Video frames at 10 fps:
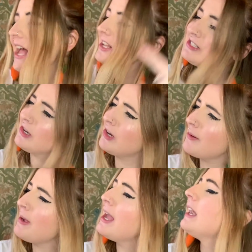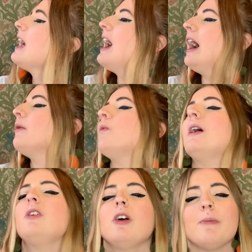So come in and
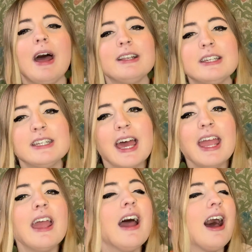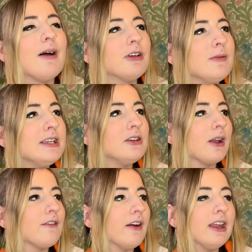welcome. And today I'm going to be doing
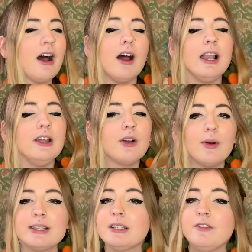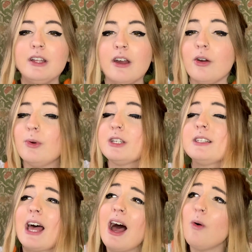a very highly requested video, which
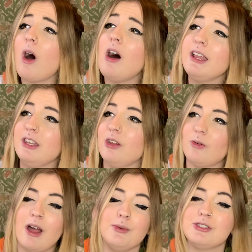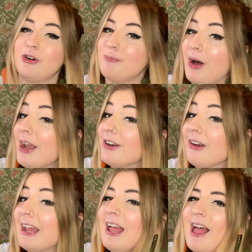is how I knew I was
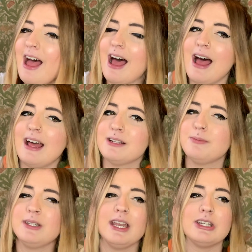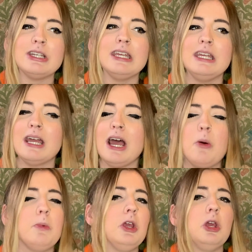non-binary, and potentially
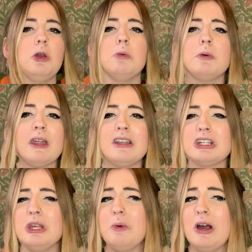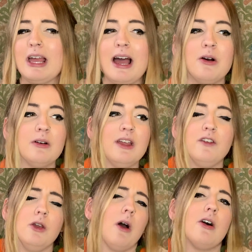help you potentially work out
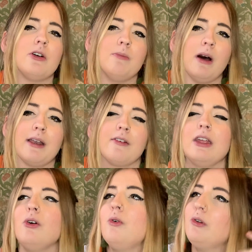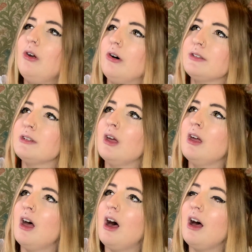if you are non-binary or not.
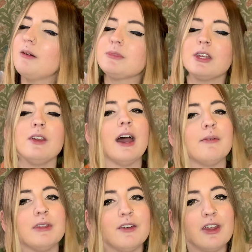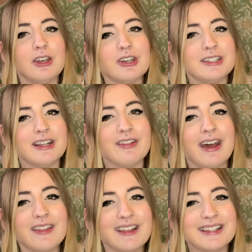So yeah, if you're interested in
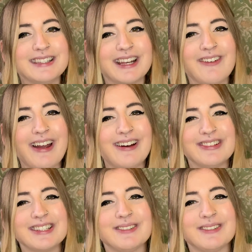that, then stick around.